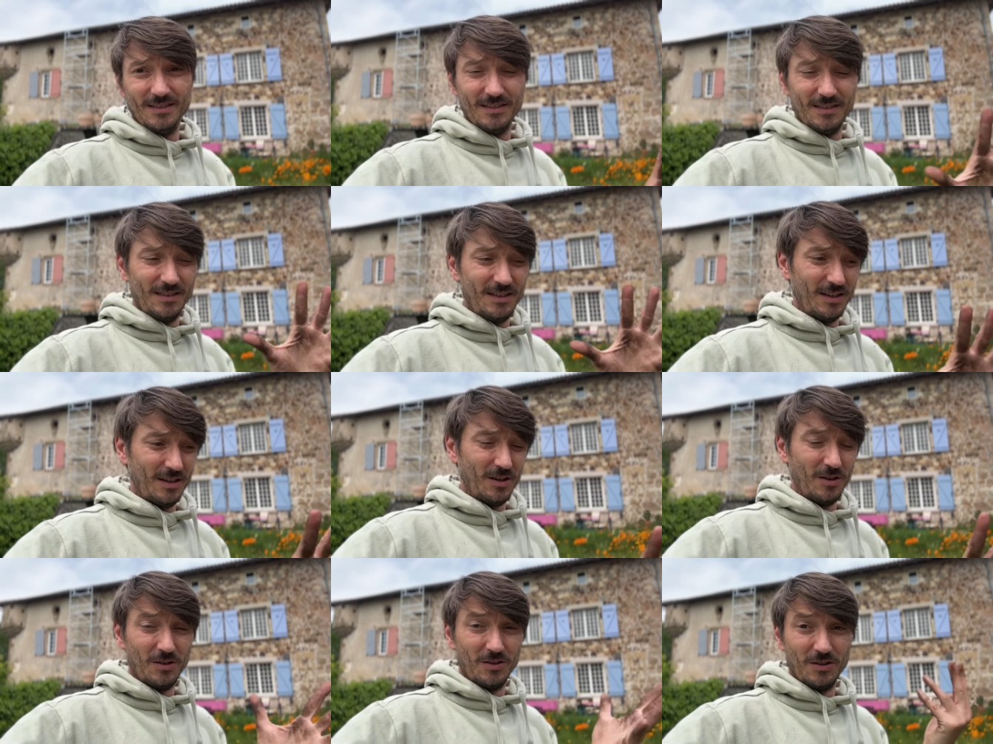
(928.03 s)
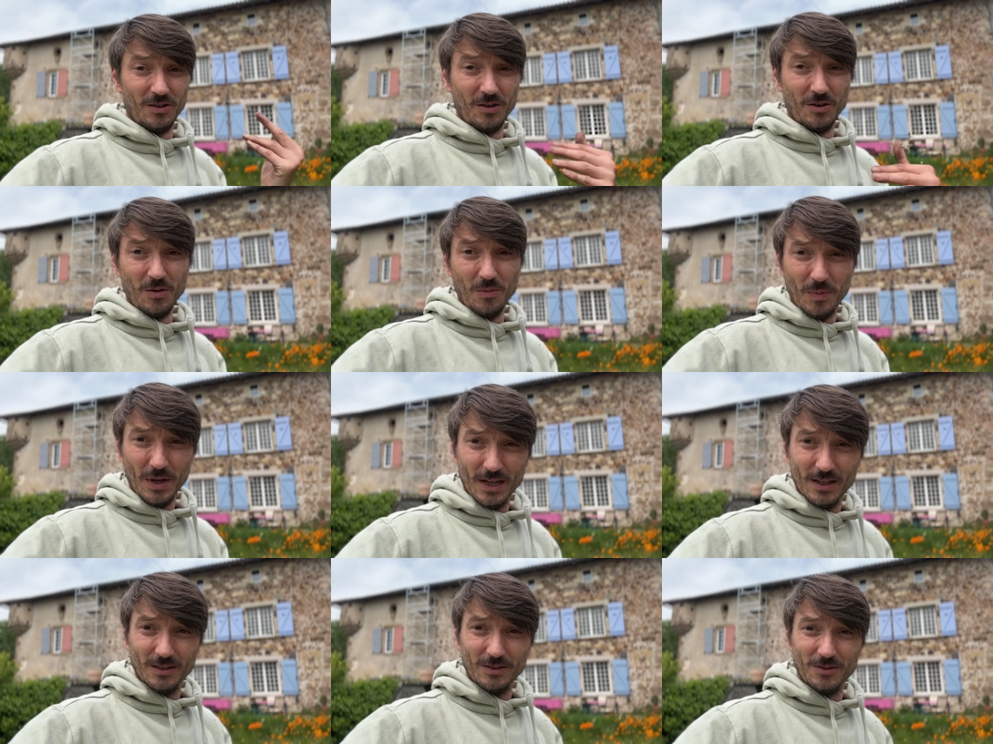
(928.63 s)
They're gonna go
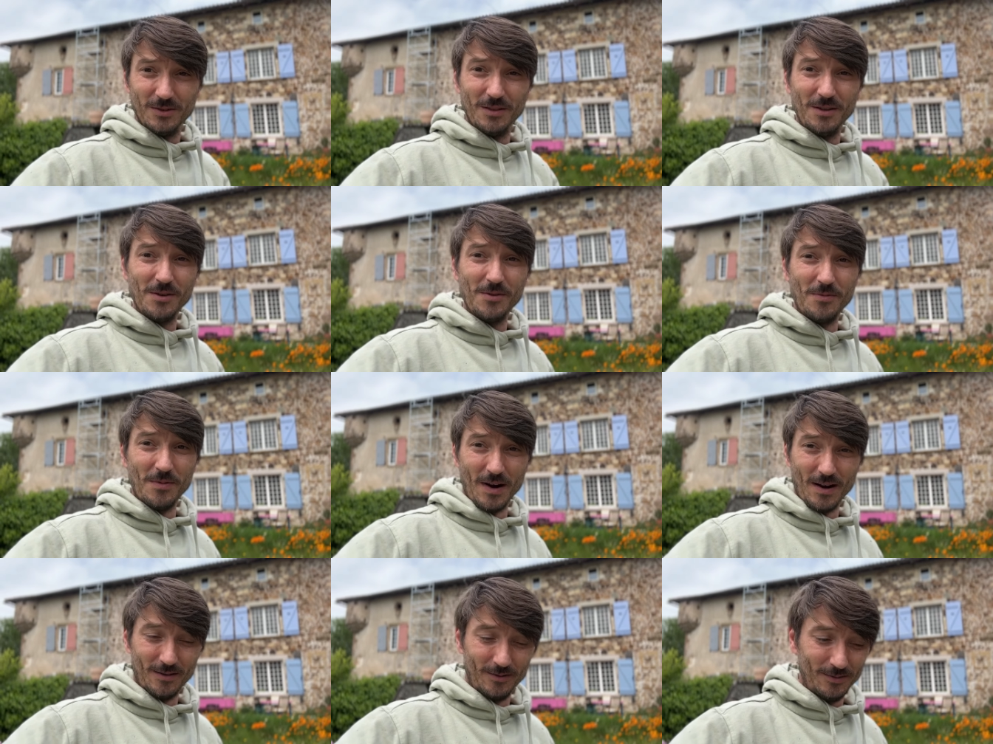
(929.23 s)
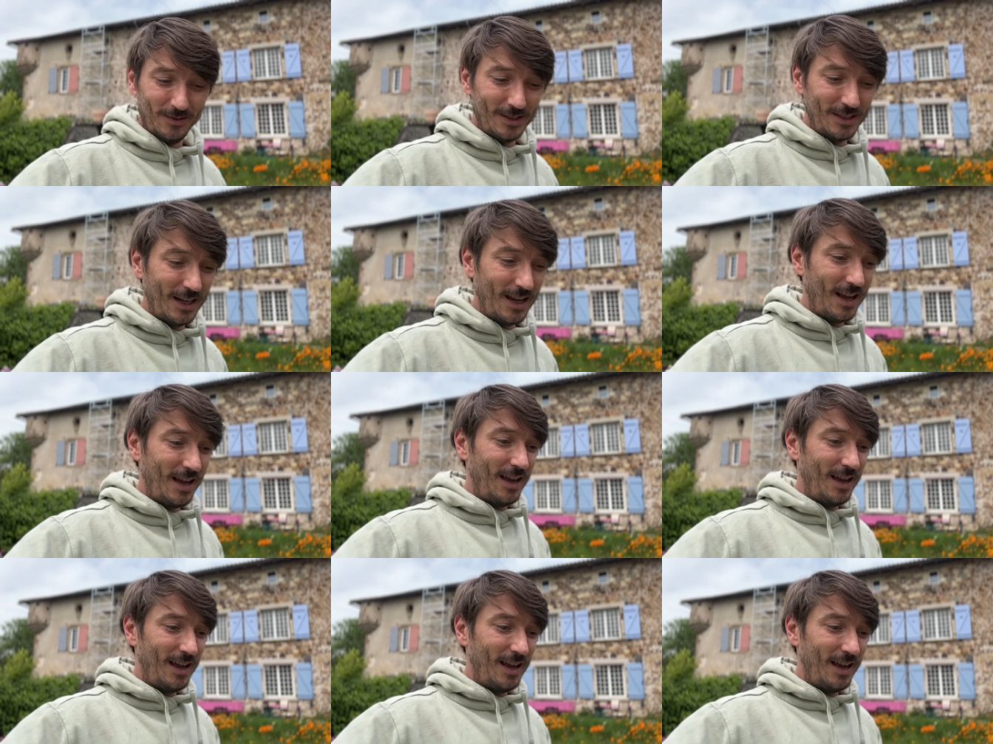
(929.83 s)
back into the ground